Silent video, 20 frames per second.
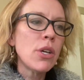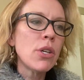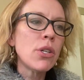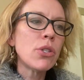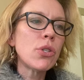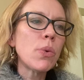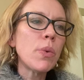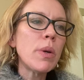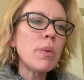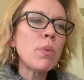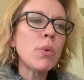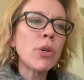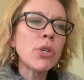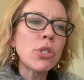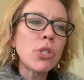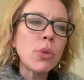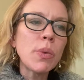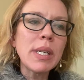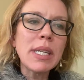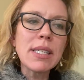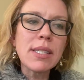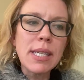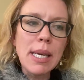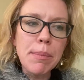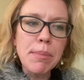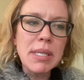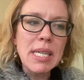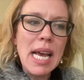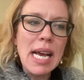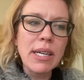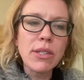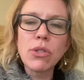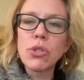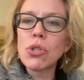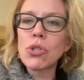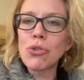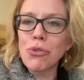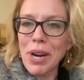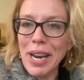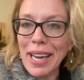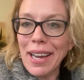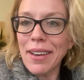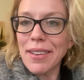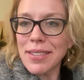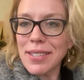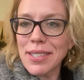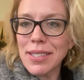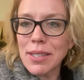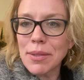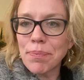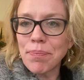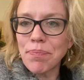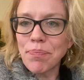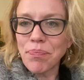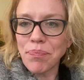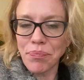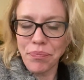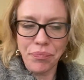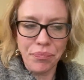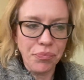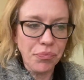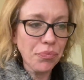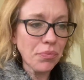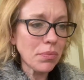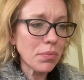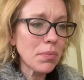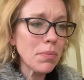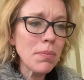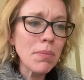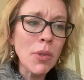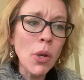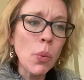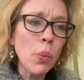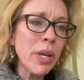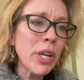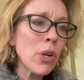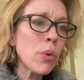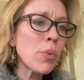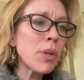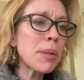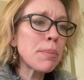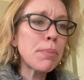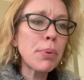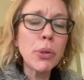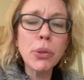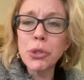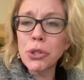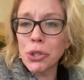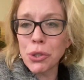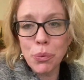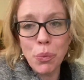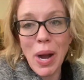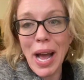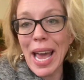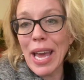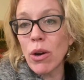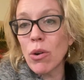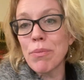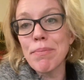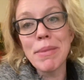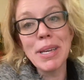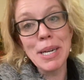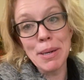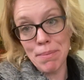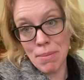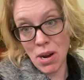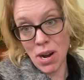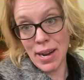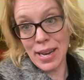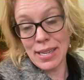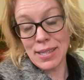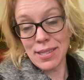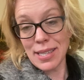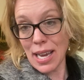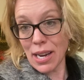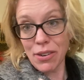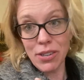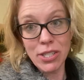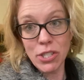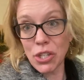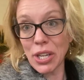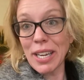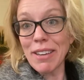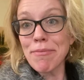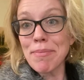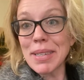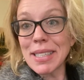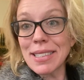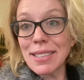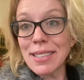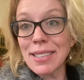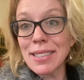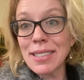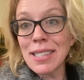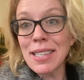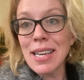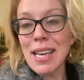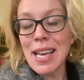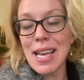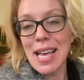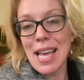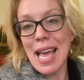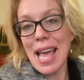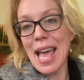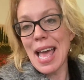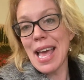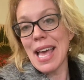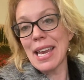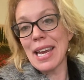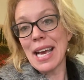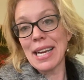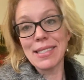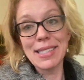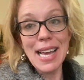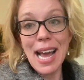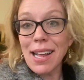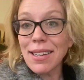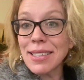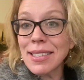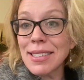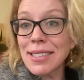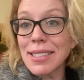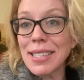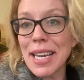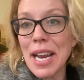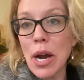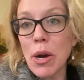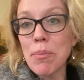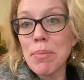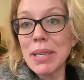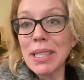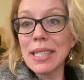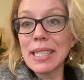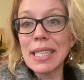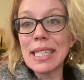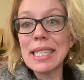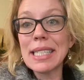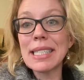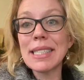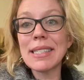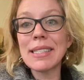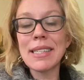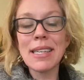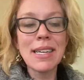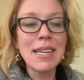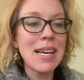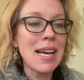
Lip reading: So we want to accept our strengths. We don't want to push away or minimize our achievements and our talents and our abilities.